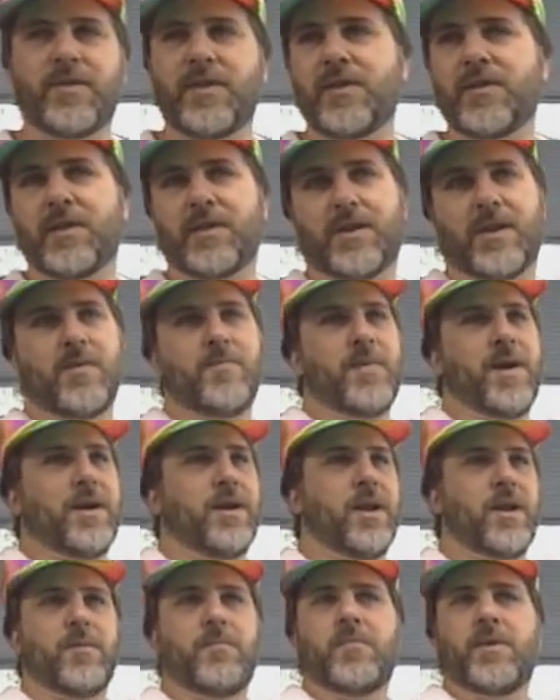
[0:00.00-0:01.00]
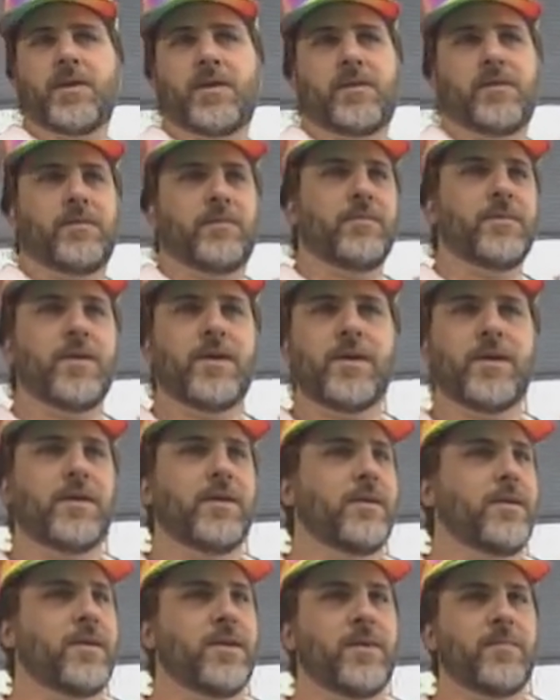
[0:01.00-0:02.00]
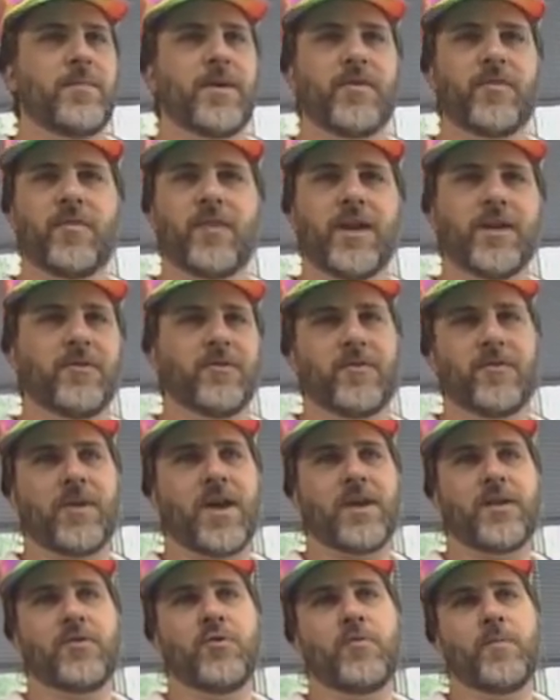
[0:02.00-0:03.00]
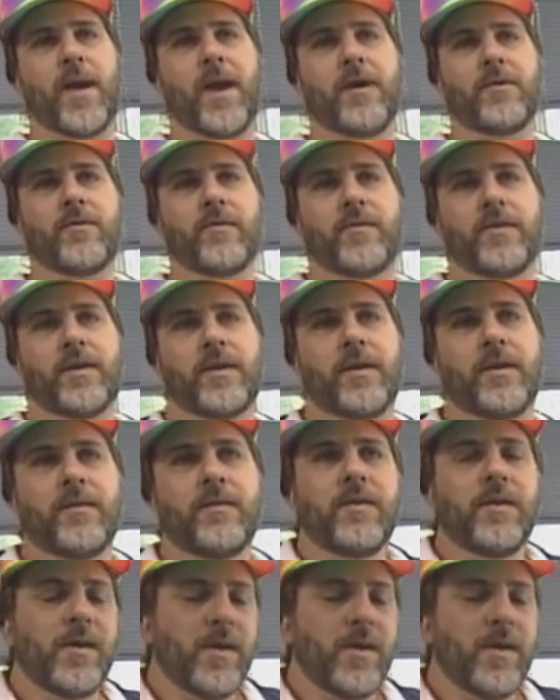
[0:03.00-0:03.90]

They just come back like a muscle, and a month later, they're like new batteries again.